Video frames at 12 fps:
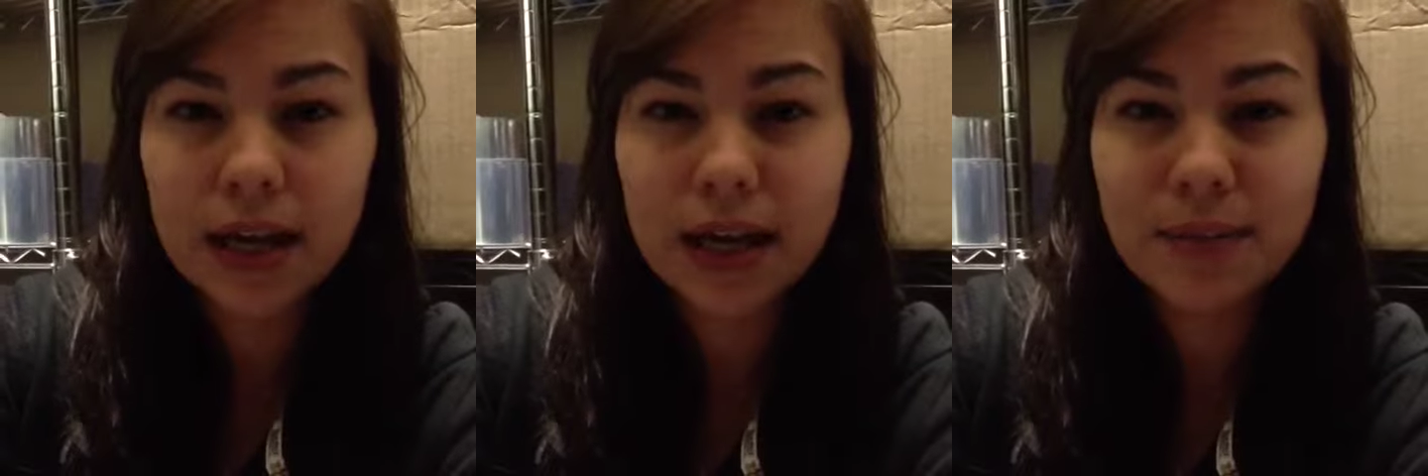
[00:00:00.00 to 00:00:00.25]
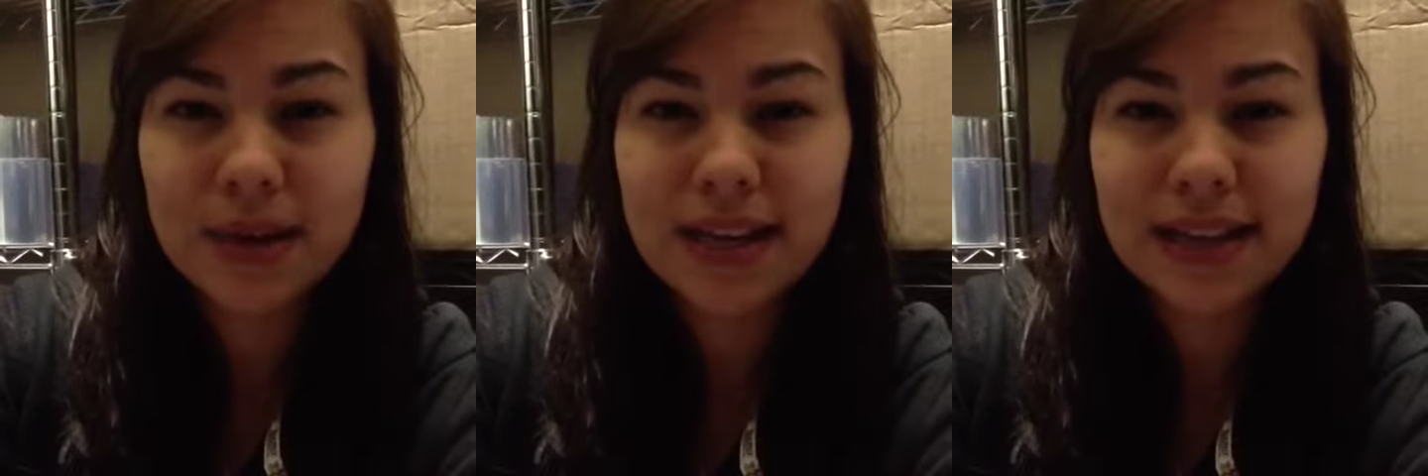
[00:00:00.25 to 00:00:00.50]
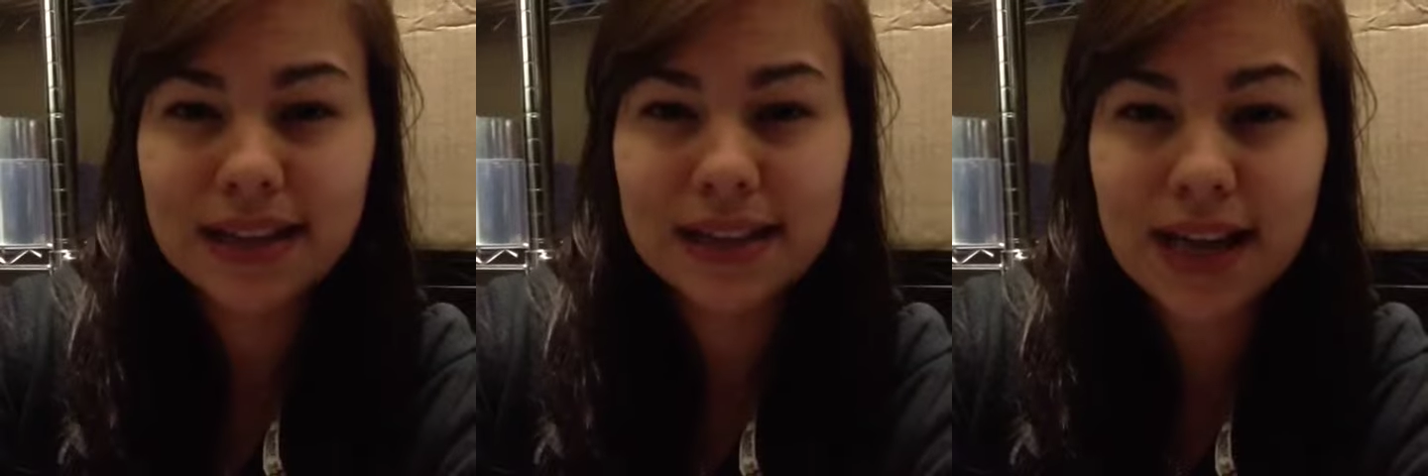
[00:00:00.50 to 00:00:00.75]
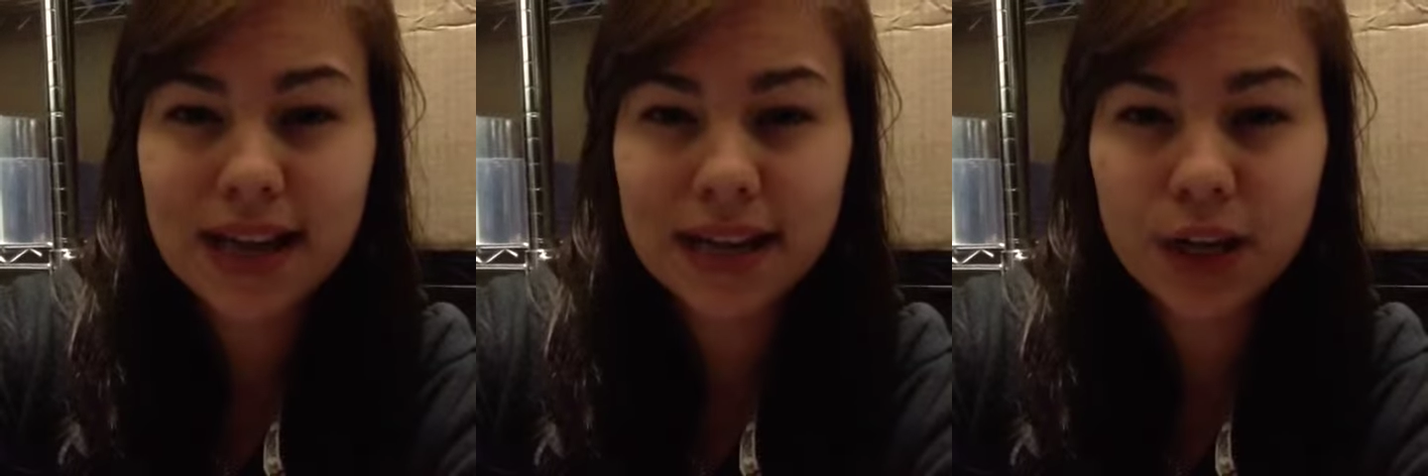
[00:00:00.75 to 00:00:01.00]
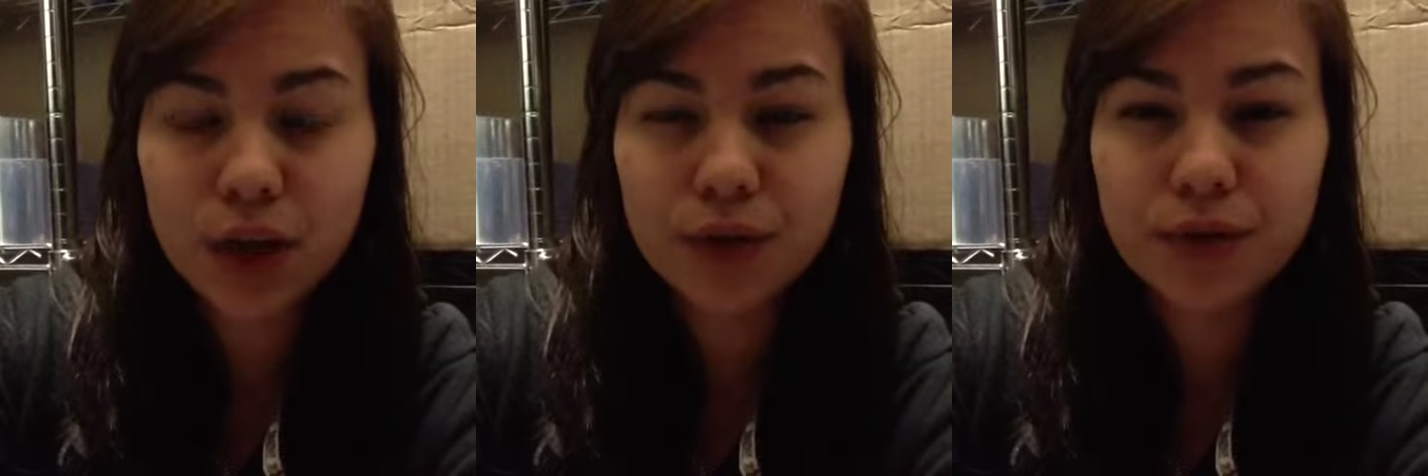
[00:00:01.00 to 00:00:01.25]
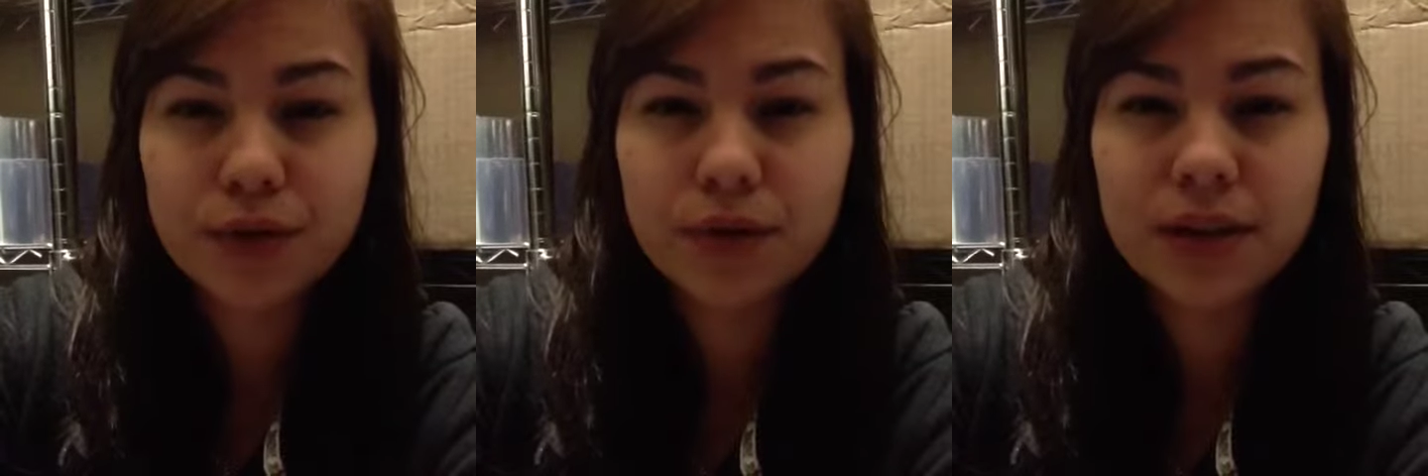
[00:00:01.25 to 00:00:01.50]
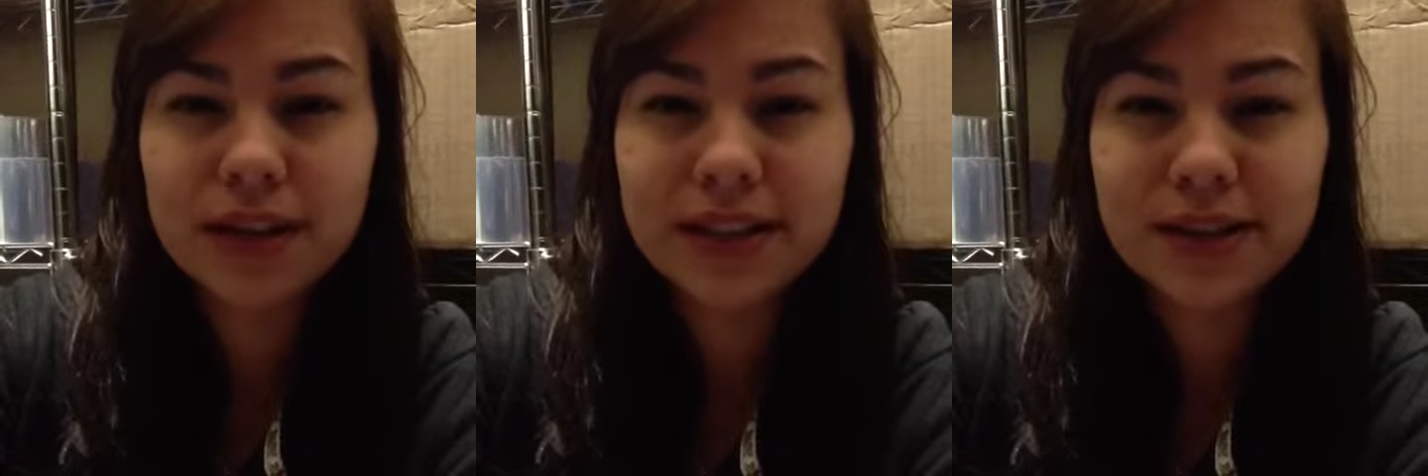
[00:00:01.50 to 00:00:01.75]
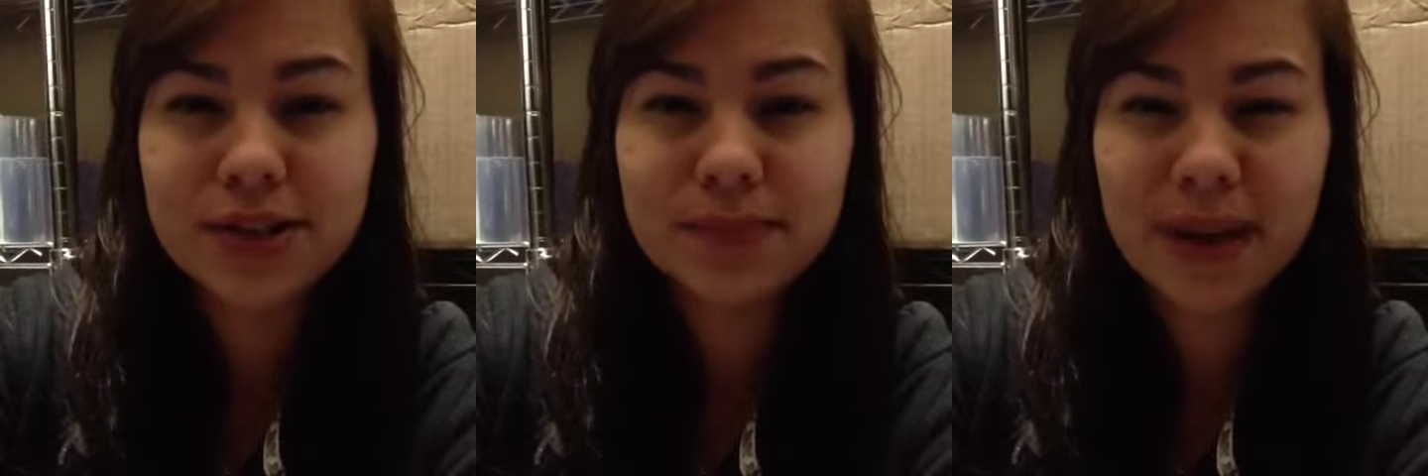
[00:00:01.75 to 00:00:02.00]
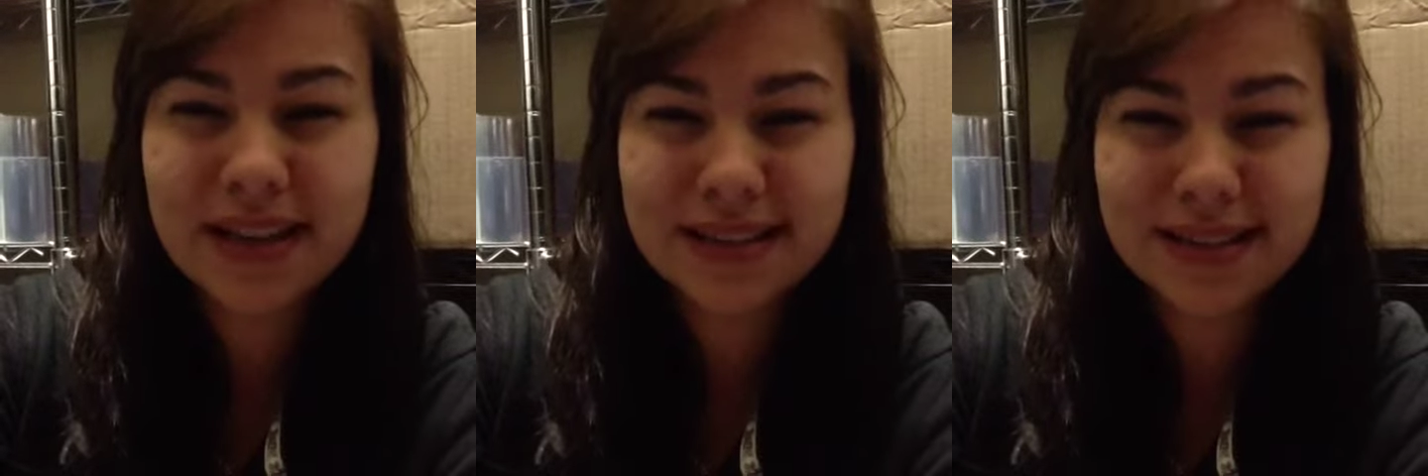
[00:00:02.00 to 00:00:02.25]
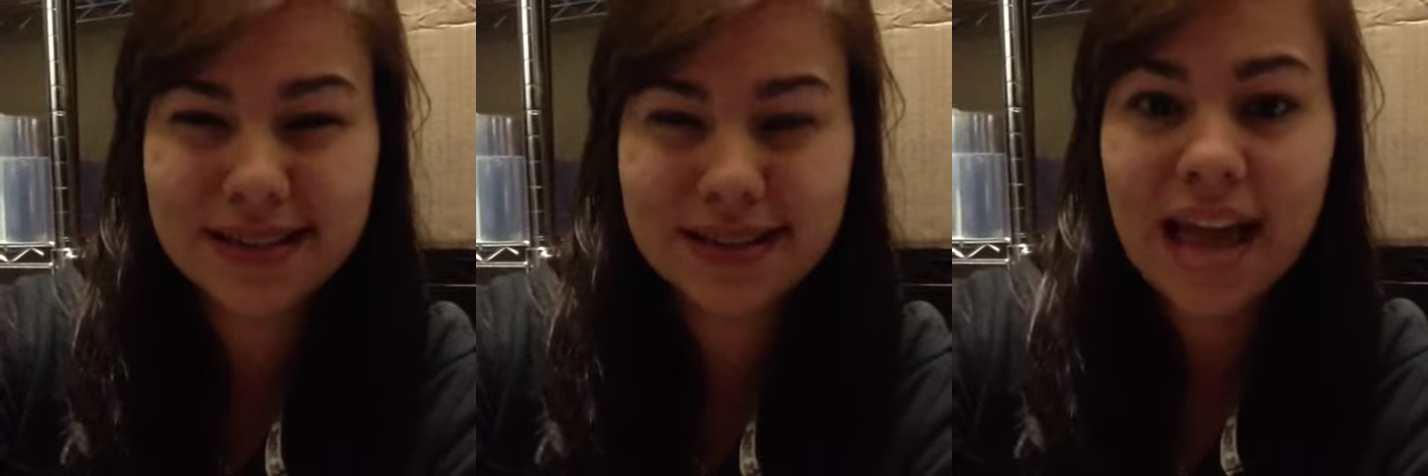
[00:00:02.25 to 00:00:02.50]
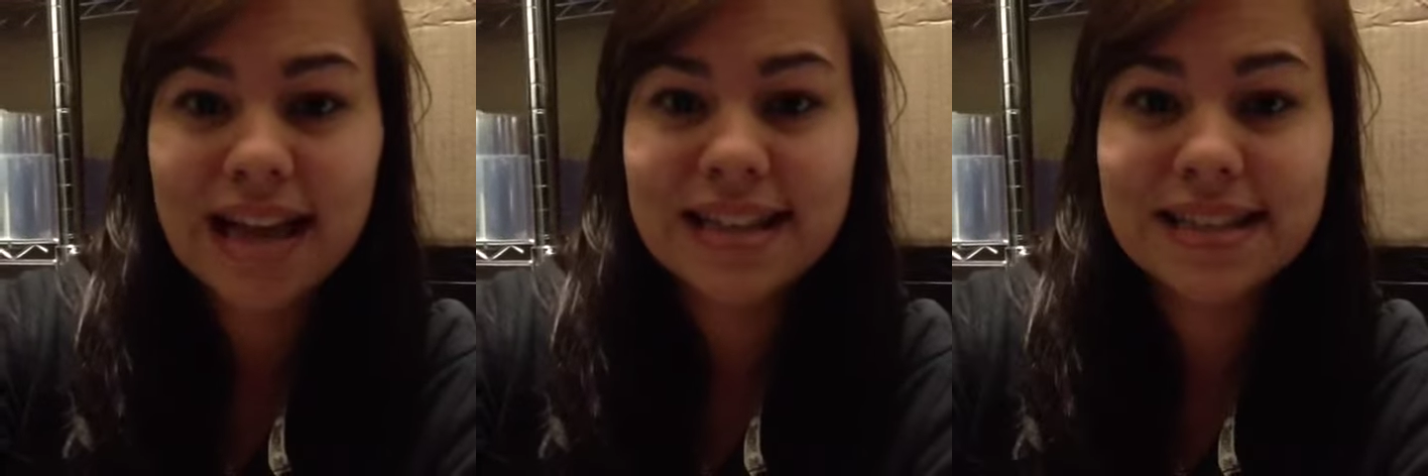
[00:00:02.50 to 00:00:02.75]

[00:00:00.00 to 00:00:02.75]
emitting light through the clear spaces.